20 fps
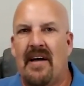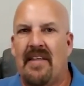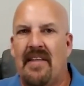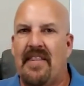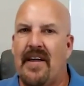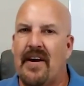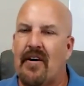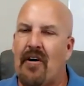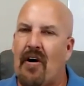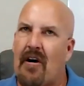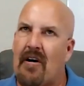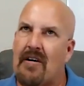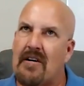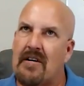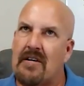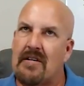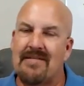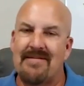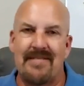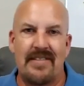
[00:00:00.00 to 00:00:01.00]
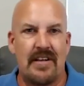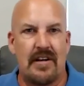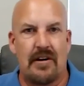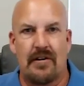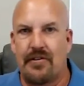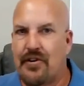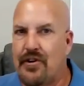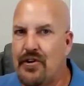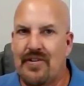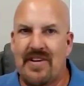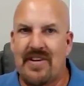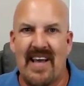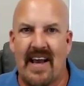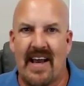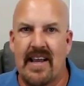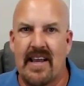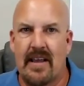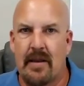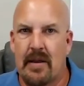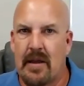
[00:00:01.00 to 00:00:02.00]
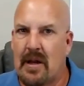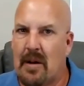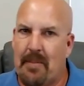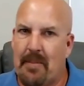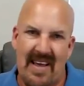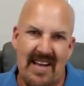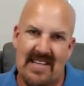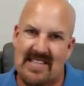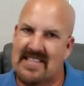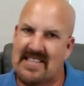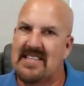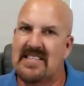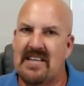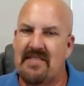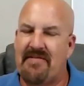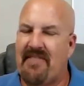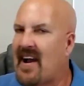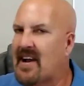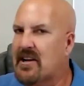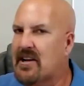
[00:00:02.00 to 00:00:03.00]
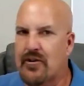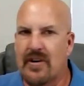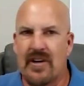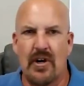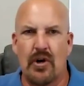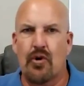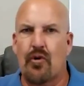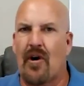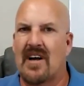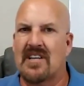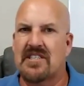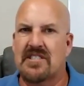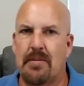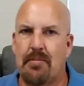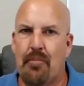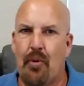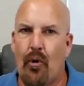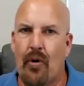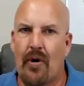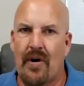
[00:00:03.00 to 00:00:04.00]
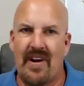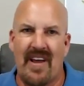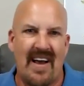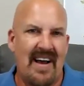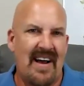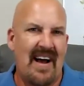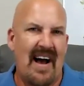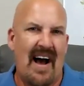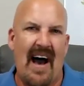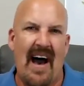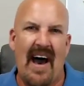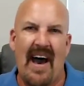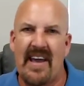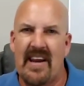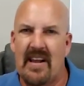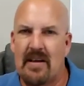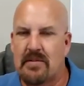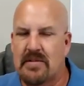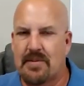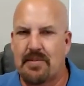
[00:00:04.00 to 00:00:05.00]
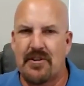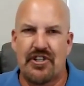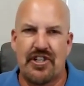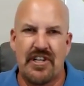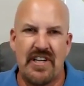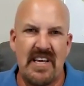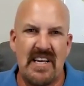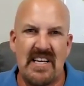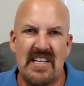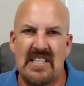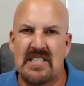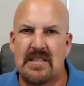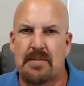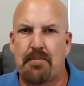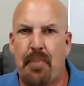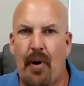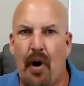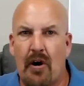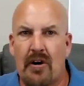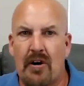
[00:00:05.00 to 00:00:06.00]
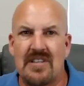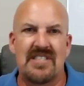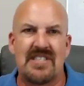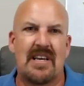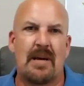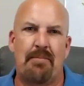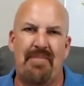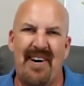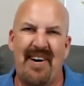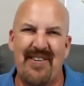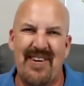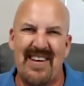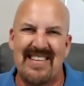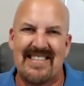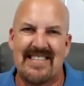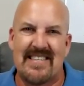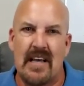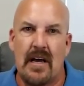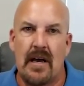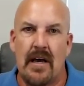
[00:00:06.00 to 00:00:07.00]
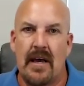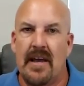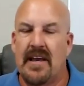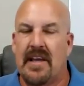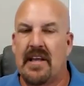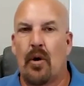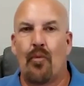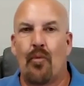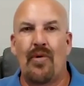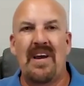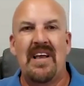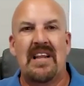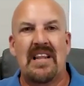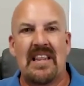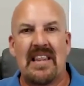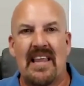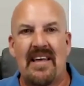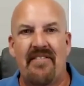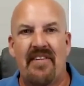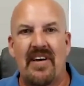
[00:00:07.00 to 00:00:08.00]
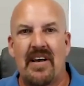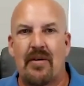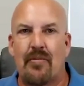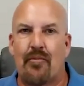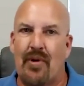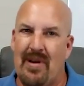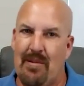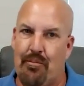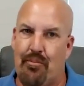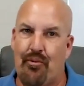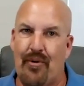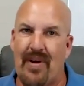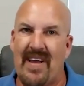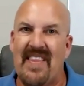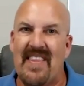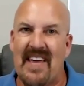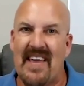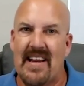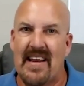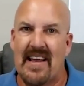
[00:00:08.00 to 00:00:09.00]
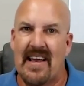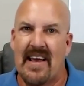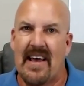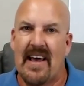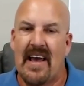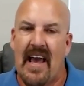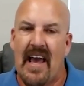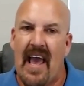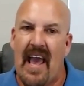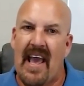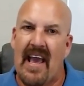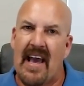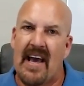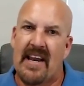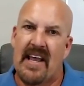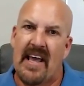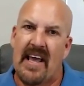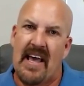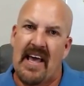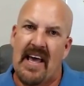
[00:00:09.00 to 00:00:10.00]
there are, new tech, be it CNC Factory or across the board, items, machines, parts, components. We live it, we breathe it. And